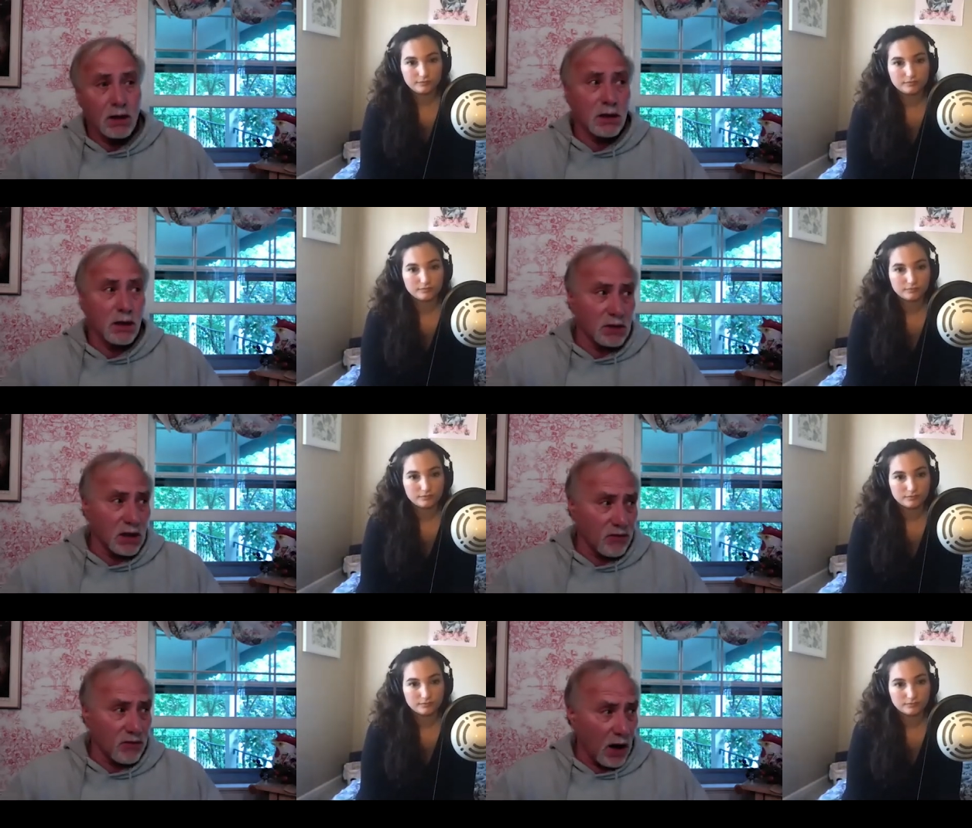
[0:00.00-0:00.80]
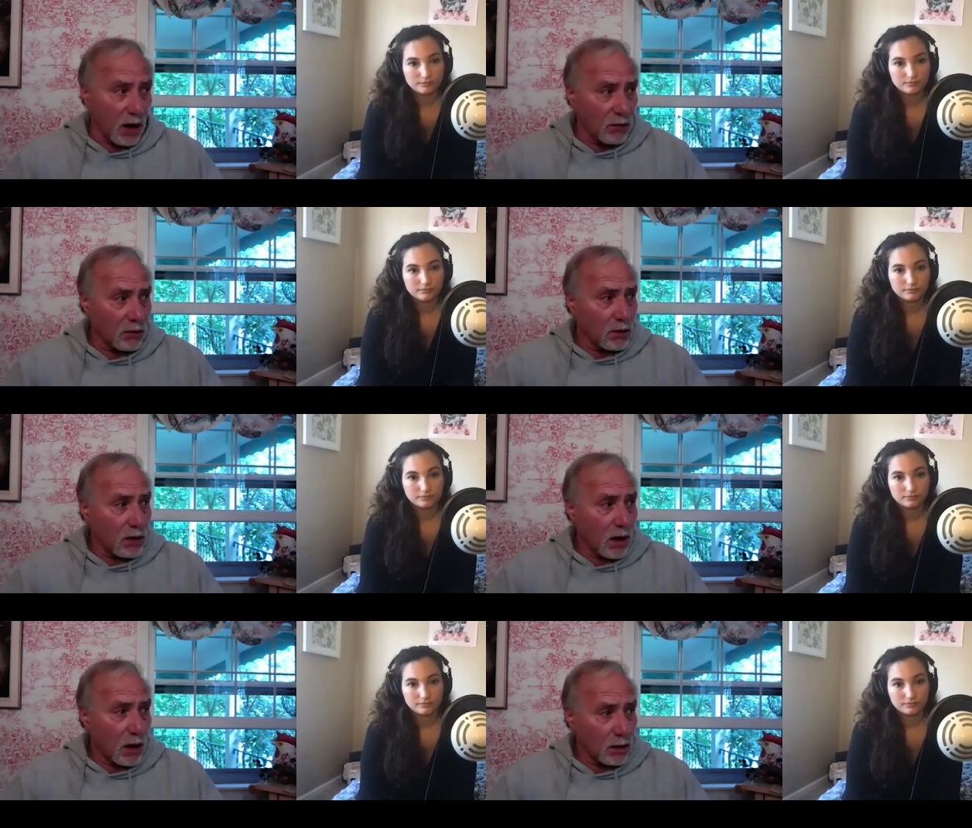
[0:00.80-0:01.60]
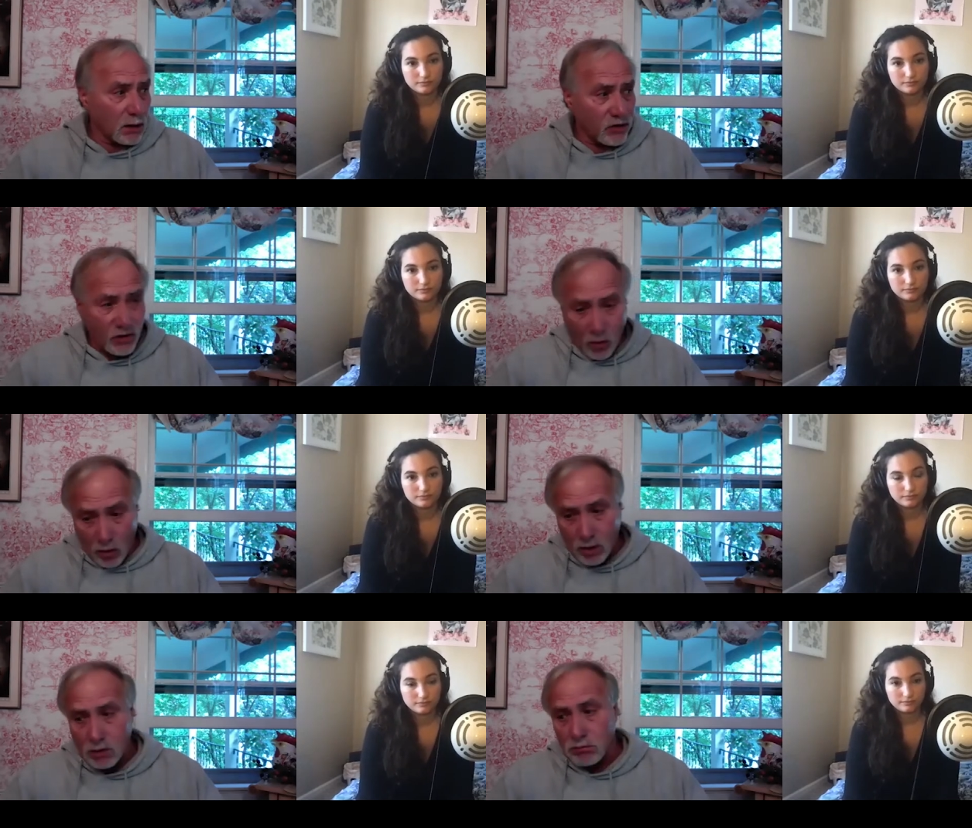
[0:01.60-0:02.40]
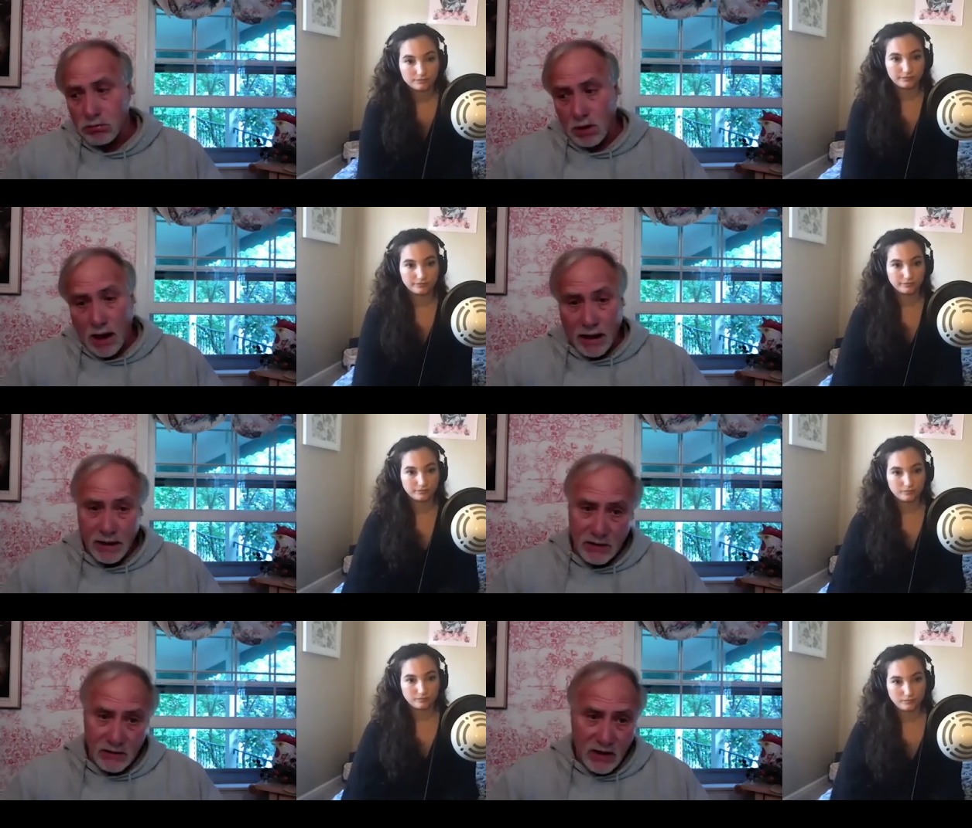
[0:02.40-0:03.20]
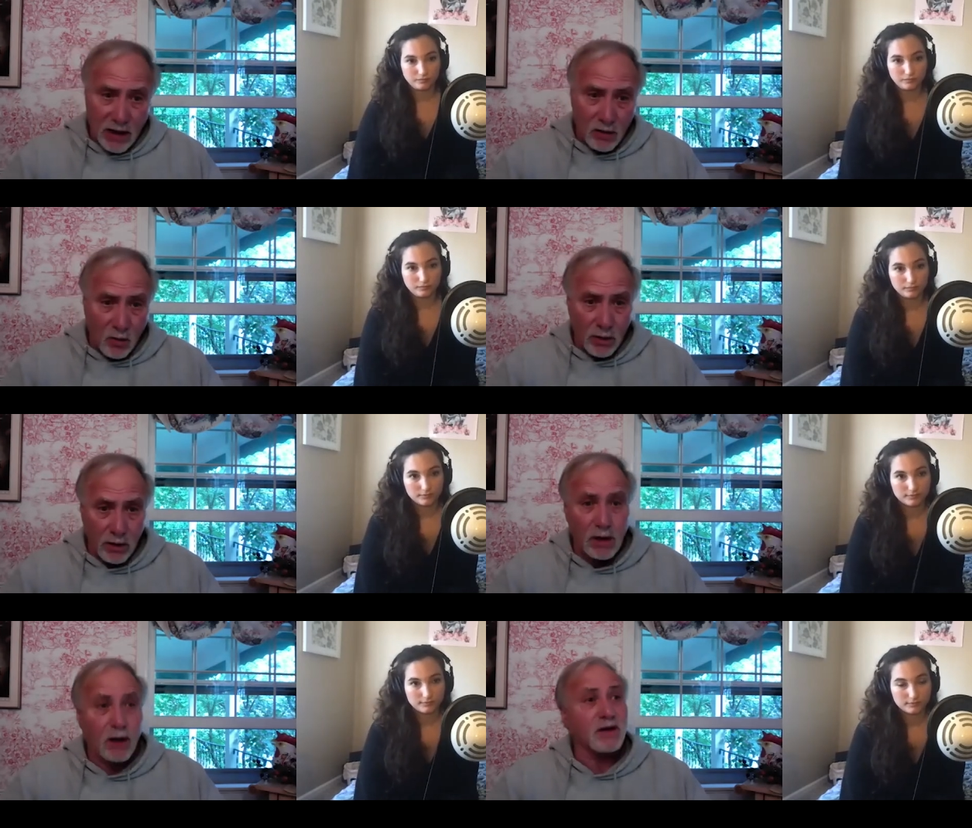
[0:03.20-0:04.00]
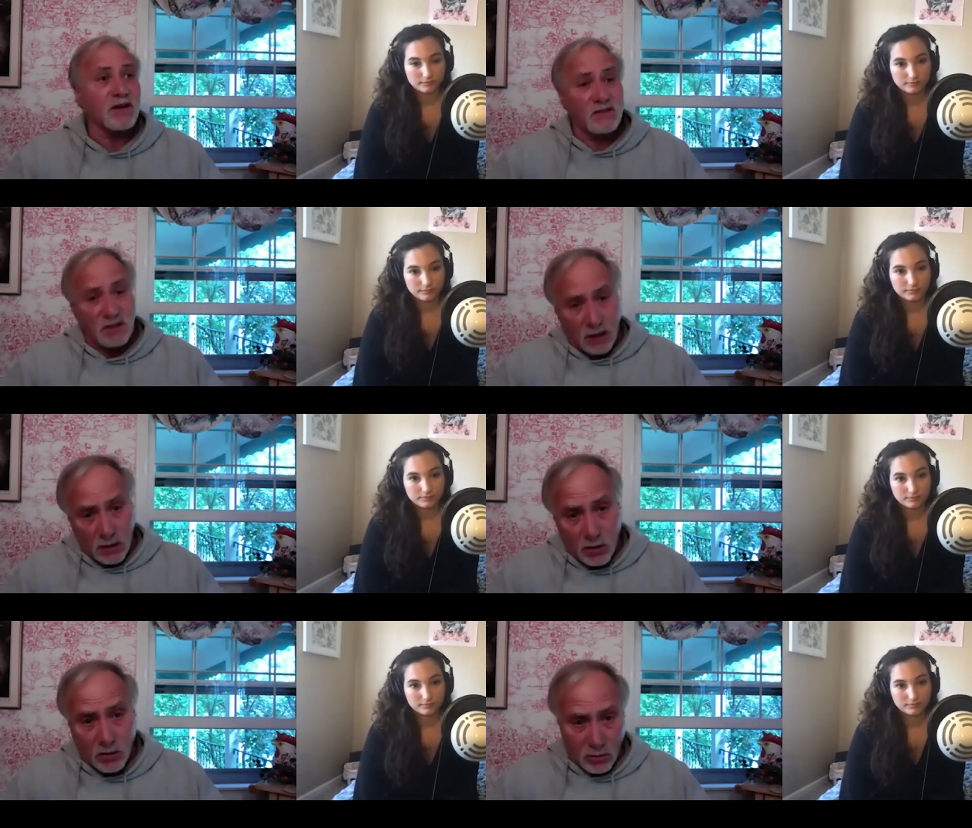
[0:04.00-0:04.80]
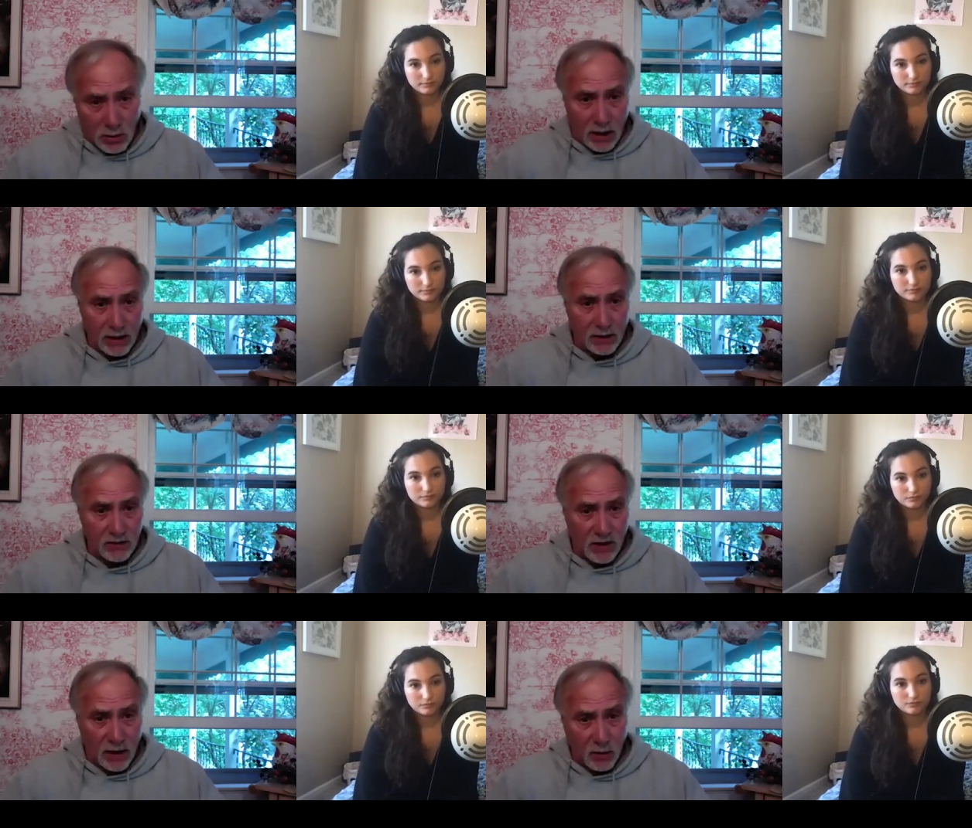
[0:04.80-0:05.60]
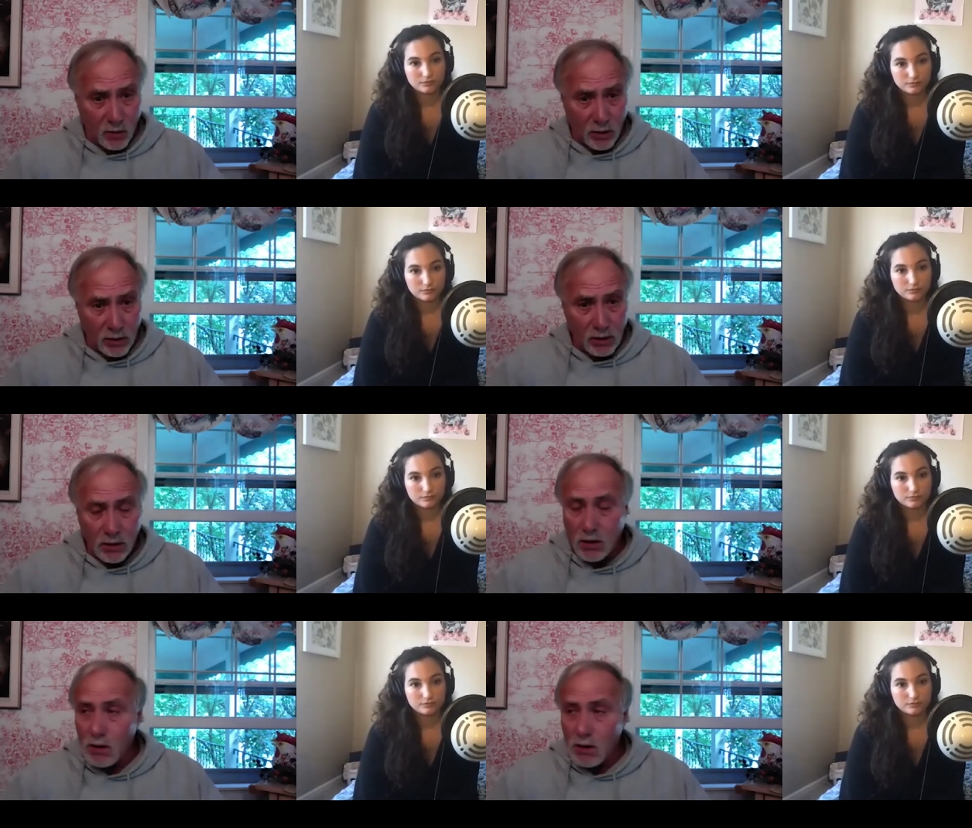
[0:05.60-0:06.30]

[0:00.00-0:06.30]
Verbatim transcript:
Speaker 1: You know, given our, our historical reliance on oil, our continued reliance on oil,